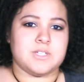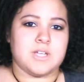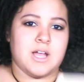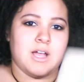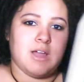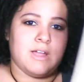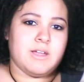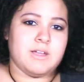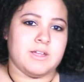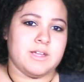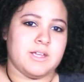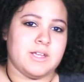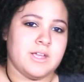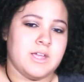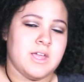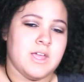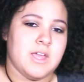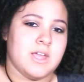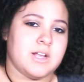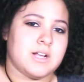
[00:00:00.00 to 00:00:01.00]
I
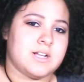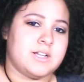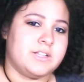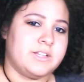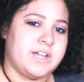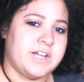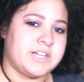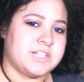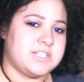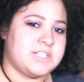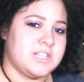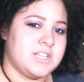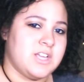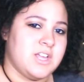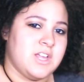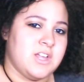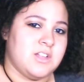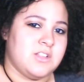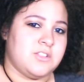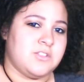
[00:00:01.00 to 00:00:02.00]
collect
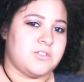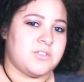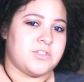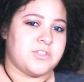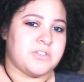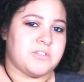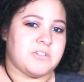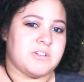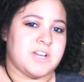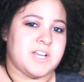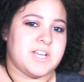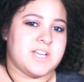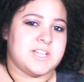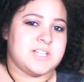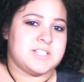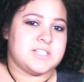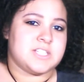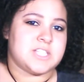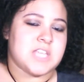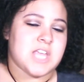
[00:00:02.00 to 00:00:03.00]
Lord of the
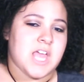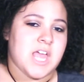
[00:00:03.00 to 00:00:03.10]
Rings